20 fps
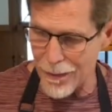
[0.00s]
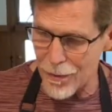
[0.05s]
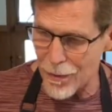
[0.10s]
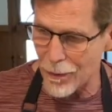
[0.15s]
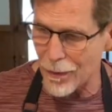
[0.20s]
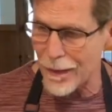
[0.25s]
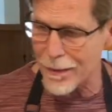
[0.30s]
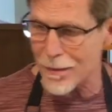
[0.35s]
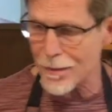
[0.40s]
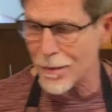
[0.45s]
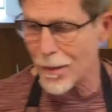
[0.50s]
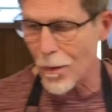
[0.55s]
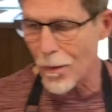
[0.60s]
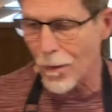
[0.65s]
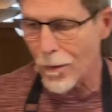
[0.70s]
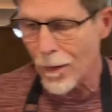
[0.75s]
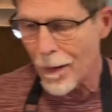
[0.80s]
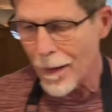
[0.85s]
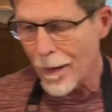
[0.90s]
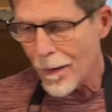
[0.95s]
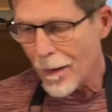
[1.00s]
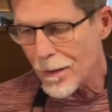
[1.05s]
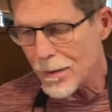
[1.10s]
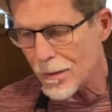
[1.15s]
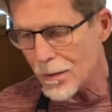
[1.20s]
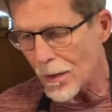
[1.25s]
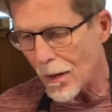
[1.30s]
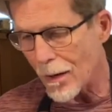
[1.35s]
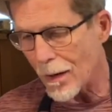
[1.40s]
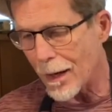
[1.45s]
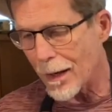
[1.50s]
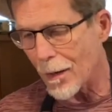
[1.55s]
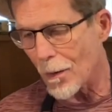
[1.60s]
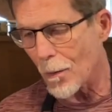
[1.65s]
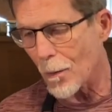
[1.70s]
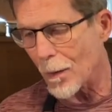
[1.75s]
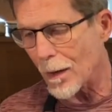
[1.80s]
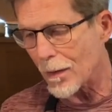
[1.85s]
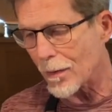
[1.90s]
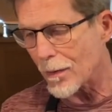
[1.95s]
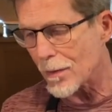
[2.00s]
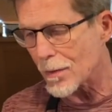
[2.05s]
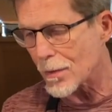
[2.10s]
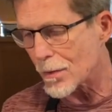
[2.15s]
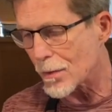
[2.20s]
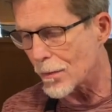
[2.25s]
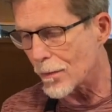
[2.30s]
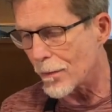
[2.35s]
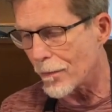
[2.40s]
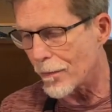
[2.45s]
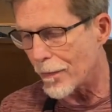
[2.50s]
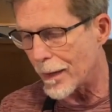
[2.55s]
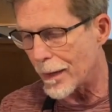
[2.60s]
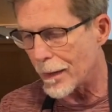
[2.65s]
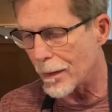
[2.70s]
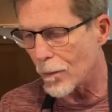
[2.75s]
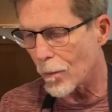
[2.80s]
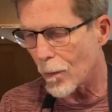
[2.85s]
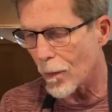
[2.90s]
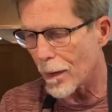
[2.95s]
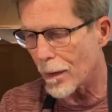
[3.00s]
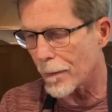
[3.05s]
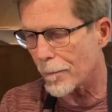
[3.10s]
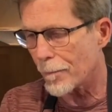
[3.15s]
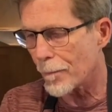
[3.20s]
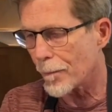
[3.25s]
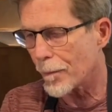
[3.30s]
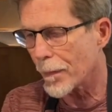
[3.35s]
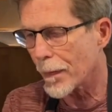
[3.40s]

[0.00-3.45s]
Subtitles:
So let's go start here with the sous vide one.